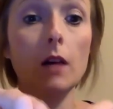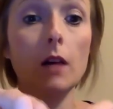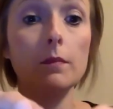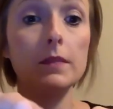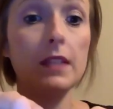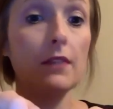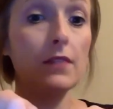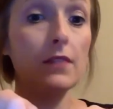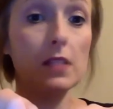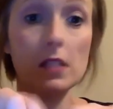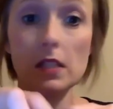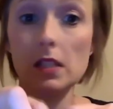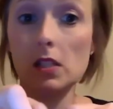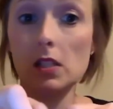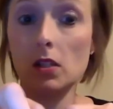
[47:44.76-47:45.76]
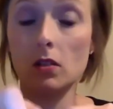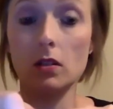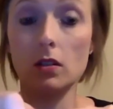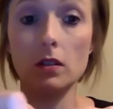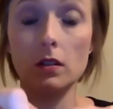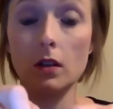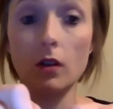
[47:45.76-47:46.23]
deficits
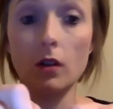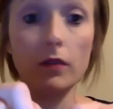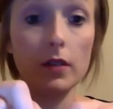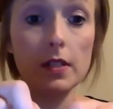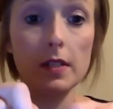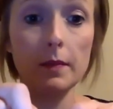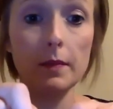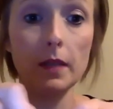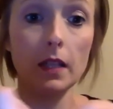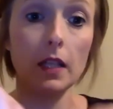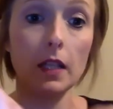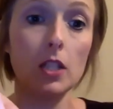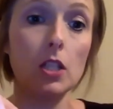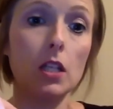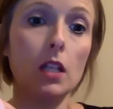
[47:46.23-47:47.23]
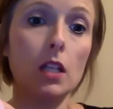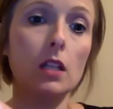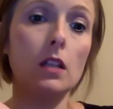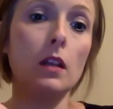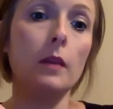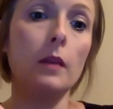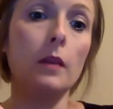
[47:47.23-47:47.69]
or overstimulation.
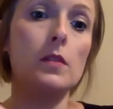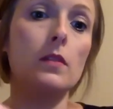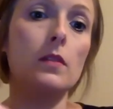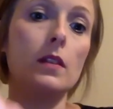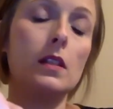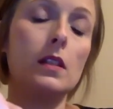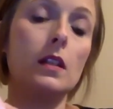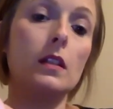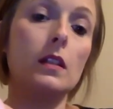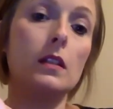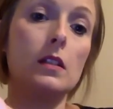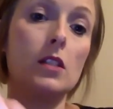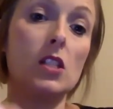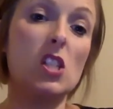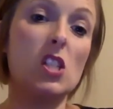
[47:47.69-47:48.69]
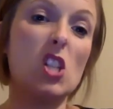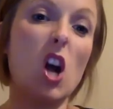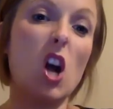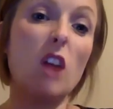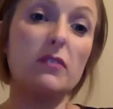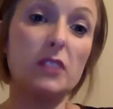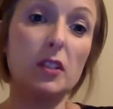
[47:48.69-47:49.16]
So that's just
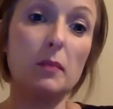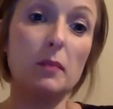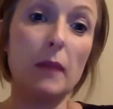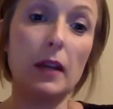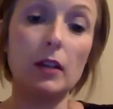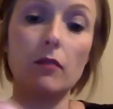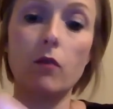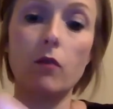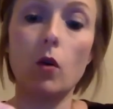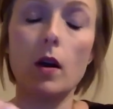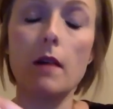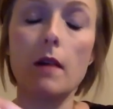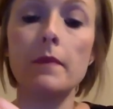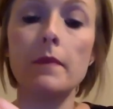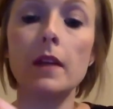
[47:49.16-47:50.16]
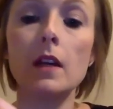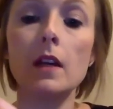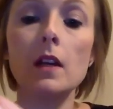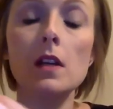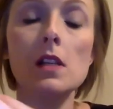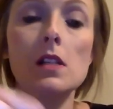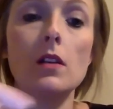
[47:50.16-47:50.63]
softer and better for them.
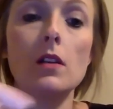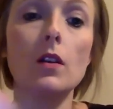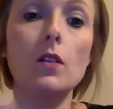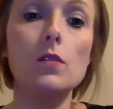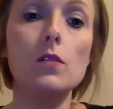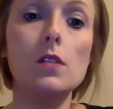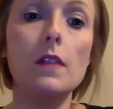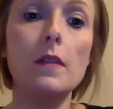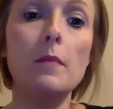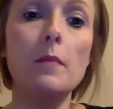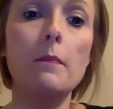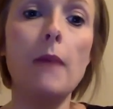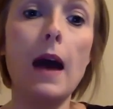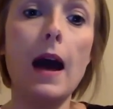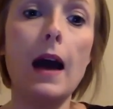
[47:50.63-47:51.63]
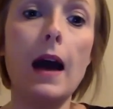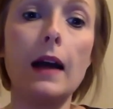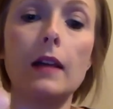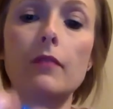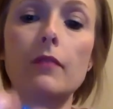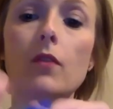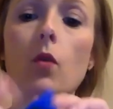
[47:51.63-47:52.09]
So it goes on the
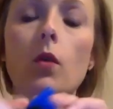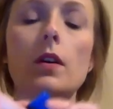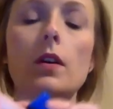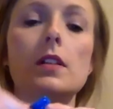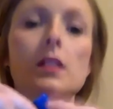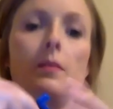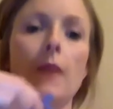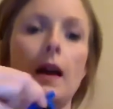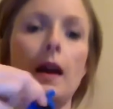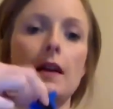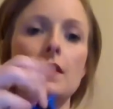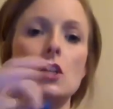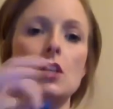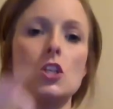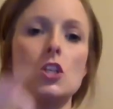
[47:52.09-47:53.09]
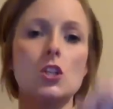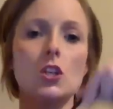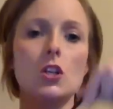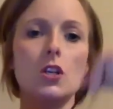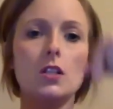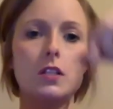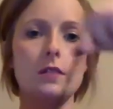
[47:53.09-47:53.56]
back, of course, the back of the
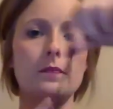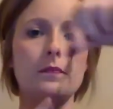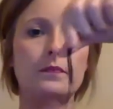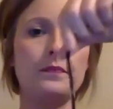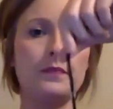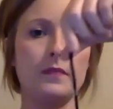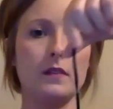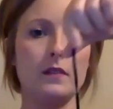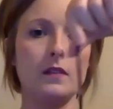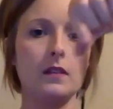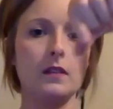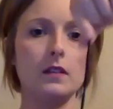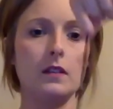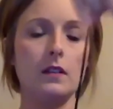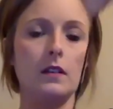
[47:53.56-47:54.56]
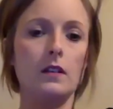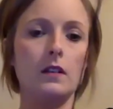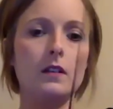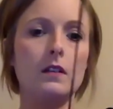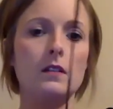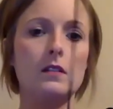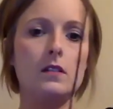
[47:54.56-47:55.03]
shirt.
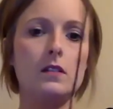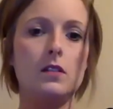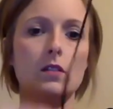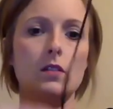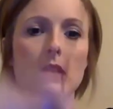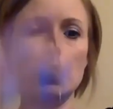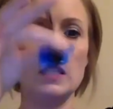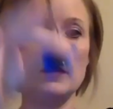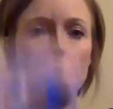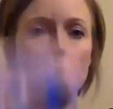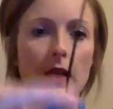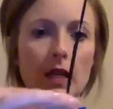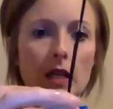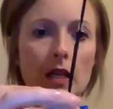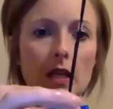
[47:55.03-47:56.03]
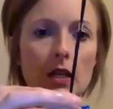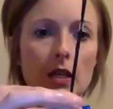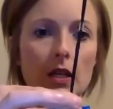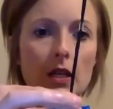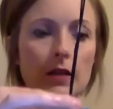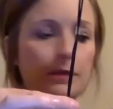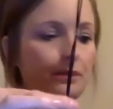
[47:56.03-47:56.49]
So you clip it
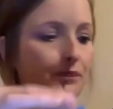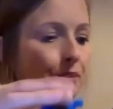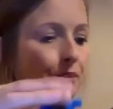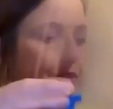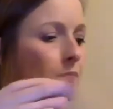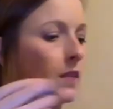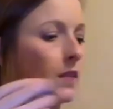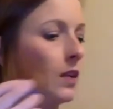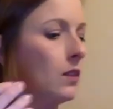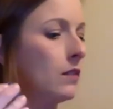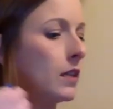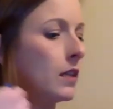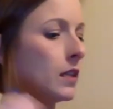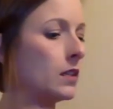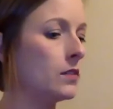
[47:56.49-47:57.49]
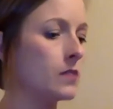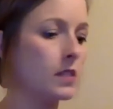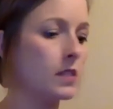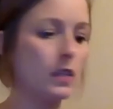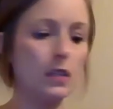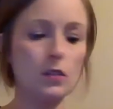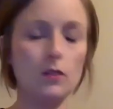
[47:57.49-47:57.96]
here. Oh, I could use
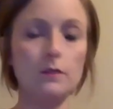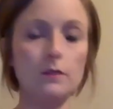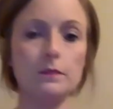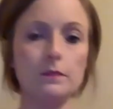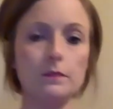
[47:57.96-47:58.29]
the little,